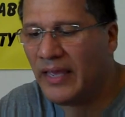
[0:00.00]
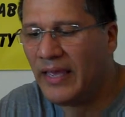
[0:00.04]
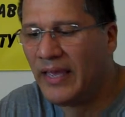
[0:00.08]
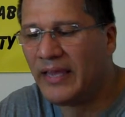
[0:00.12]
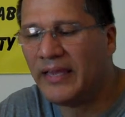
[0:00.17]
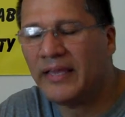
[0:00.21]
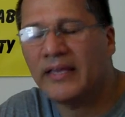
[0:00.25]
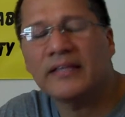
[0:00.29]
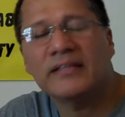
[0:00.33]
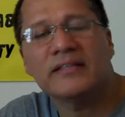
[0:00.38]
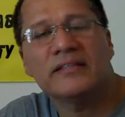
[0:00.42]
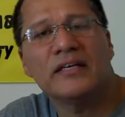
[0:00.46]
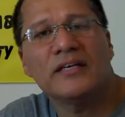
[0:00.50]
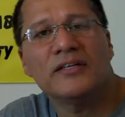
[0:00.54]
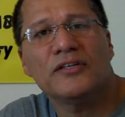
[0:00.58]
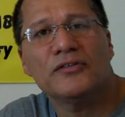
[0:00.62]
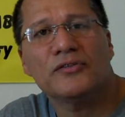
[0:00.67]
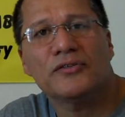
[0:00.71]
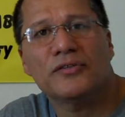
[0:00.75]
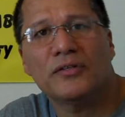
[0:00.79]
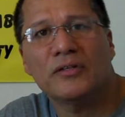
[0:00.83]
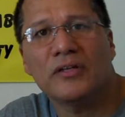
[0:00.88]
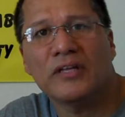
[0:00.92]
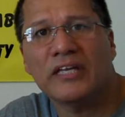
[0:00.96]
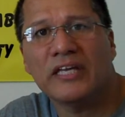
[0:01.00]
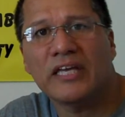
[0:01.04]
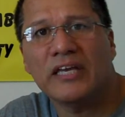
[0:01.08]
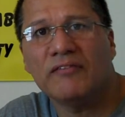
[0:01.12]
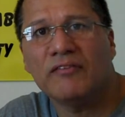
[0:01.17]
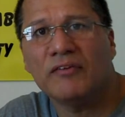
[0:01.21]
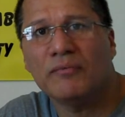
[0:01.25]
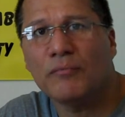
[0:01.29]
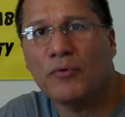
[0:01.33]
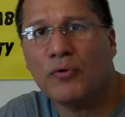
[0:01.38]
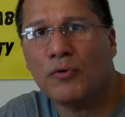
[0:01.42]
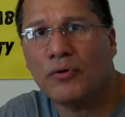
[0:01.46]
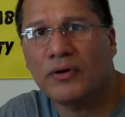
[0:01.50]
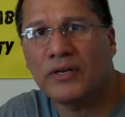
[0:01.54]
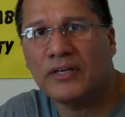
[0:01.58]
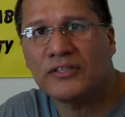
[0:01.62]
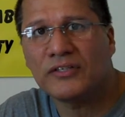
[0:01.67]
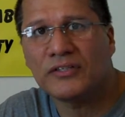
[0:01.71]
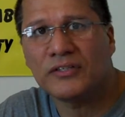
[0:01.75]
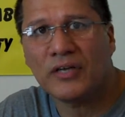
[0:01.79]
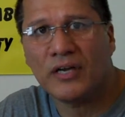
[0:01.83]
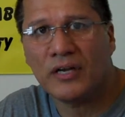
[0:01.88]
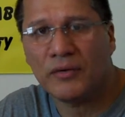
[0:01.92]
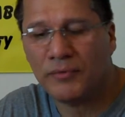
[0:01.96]
and continues to leak even more
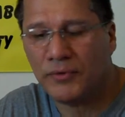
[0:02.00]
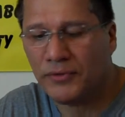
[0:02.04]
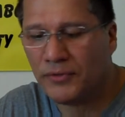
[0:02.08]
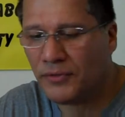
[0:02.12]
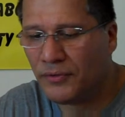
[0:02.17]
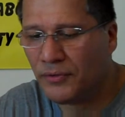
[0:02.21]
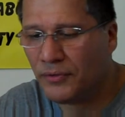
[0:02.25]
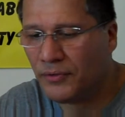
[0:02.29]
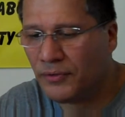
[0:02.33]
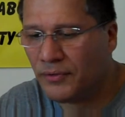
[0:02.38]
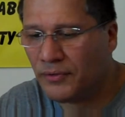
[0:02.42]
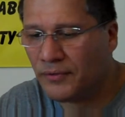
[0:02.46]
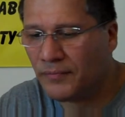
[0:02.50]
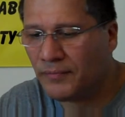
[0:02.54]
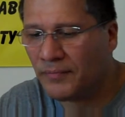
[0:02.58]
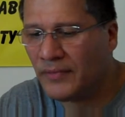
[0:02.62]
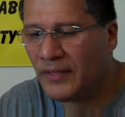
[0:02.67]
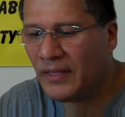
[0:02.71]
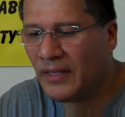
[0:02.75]
each time returned.